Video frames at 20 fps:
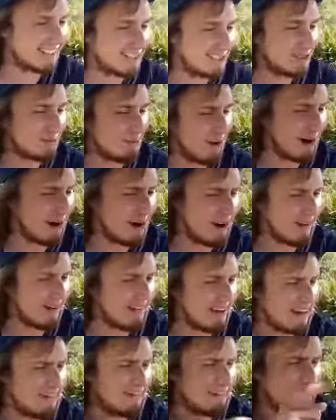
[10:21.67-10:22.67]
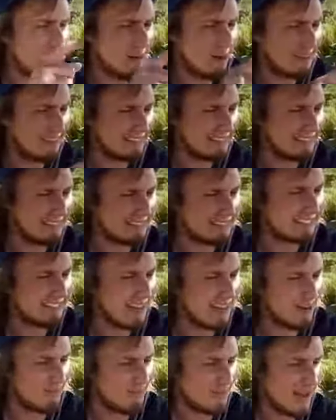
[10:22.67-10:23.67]
tomorrow. If you want a
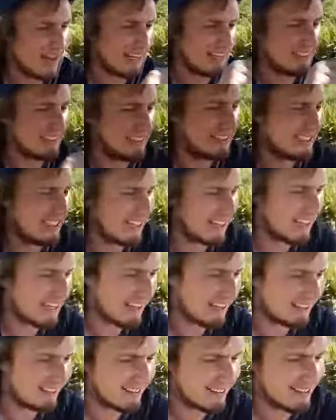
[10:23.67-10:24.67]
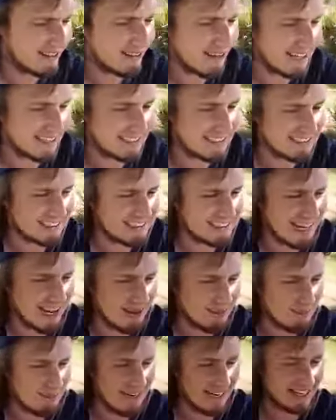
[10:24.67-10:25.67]
sound man, check out the Greatest
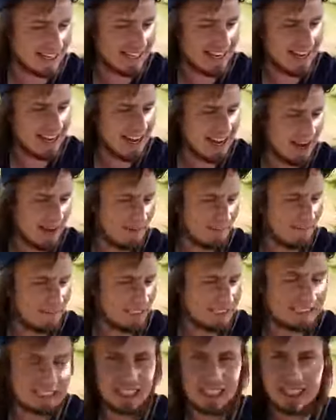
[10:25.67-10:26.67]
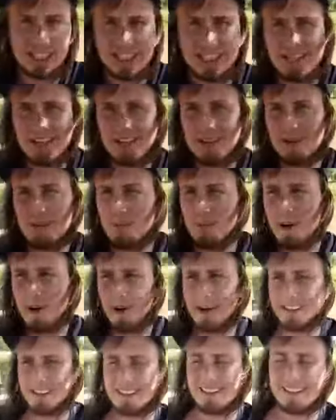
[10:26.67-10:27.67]
Sound Men official.
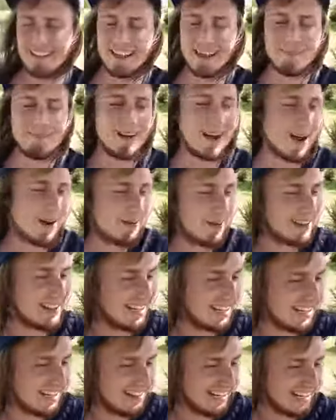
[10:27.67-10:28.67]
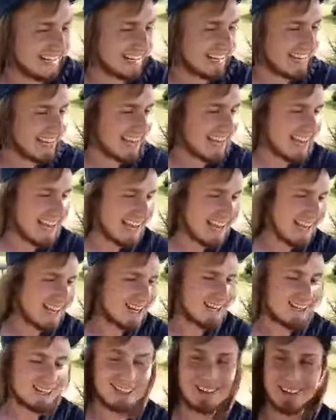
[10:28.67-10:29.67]
Barend, them know what they're doing.
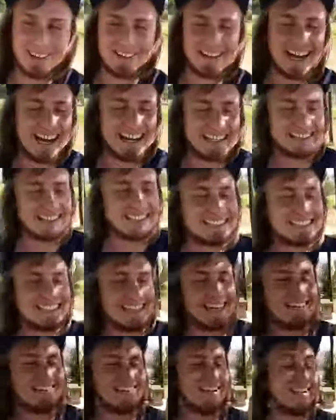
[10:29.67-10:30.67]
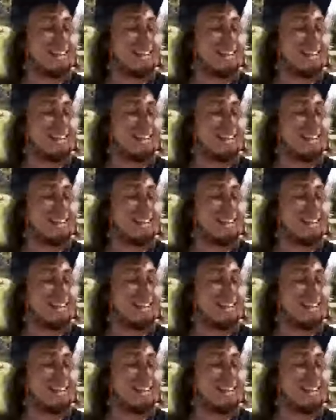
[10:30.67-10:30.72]
Cool, guys. See you